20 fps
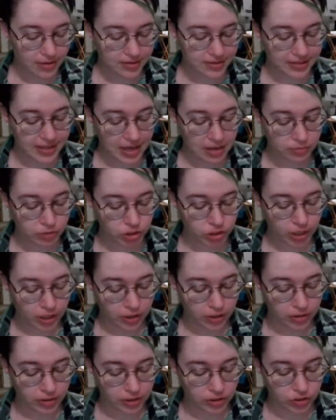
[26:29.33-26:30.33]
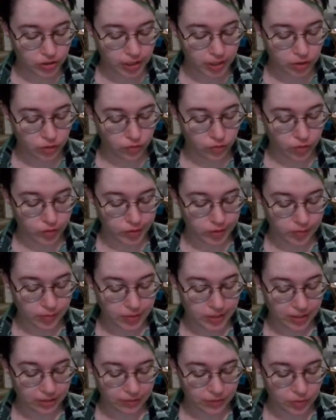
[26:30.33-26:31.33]
Sam shuddered and tried to force
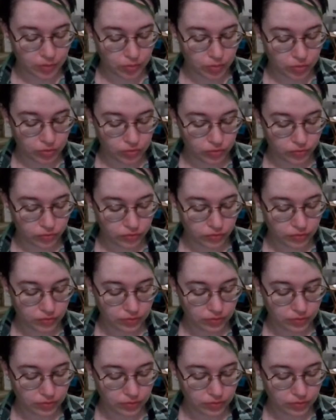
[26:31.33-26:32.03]
himself to move.